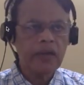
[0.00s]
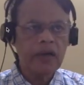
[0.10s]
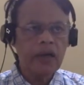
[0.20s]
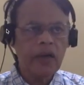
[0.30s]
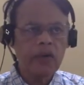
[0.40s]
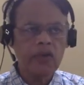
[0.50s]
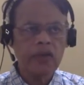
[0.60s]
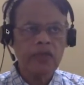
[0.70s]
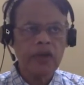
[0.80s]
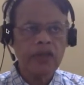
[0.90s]
How does it
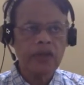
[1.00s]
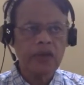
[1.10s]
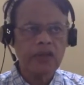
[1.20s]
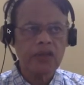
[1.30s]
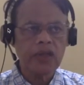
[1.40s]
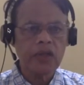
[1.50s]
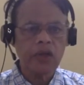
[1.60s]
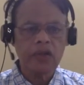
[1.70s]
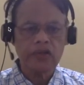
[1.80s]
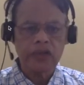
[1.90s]
differ as far as the
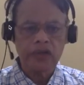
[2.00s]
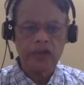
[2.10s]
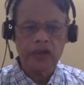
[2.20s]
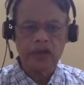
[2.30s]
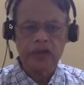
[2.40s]
etiology is concerned?